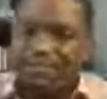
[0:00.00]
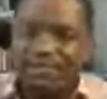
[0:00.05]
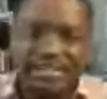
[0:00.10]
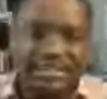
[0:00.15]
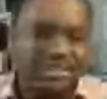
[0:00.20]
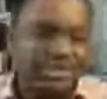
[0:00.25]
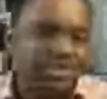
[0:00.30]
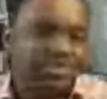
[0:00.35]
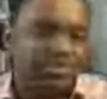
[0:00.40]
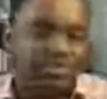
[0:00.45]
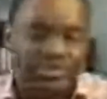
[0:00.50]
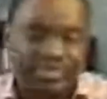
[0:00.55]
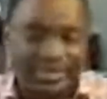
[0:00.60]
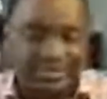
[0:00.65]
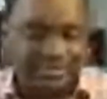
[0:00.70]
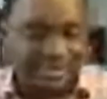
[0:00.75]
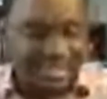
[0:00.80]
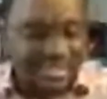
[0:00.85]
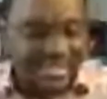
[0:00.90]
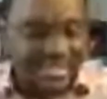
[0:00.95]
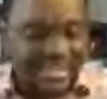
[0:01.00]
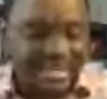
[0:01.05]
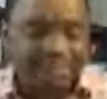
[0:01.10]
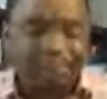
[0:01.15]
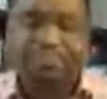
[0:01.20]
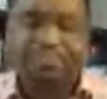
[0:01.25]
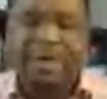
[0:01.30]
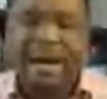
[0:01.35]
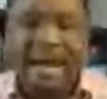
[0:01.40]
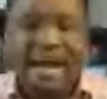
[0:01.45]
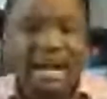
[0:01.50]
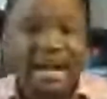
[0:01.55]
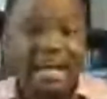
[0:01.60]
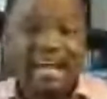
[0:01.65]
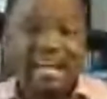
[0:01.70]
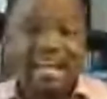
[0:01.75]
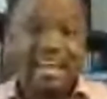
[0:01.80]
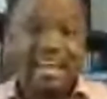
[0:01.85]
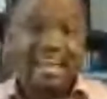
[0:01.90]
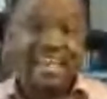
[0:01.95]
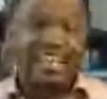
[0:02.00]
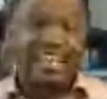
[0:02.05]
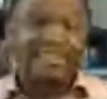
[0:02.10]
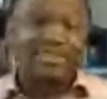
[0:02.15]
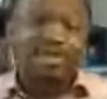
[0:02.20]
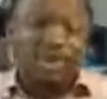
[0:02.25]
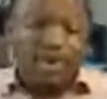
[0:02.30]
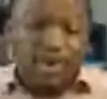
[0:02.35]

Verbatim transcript: my news feed, I'm just like, bruh, do